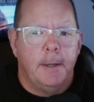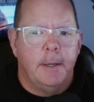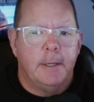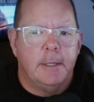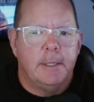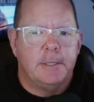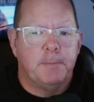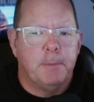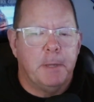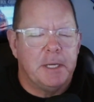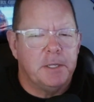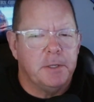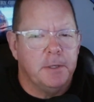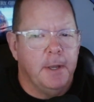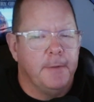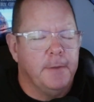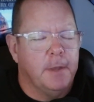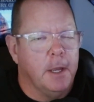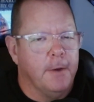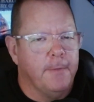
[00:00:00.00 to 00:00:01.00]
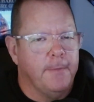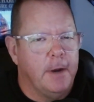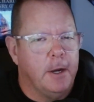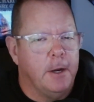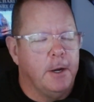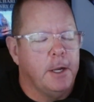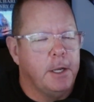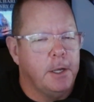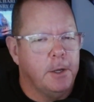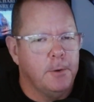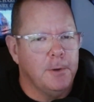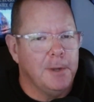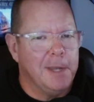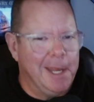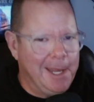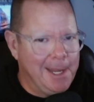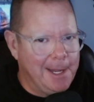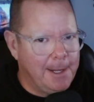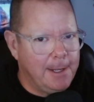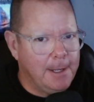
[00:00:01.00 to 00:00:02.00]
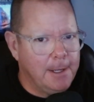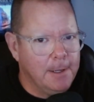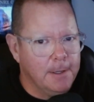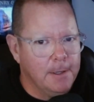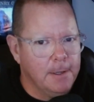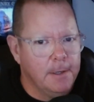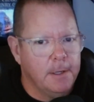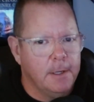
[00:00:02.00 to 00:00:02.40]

especially if they're very unique,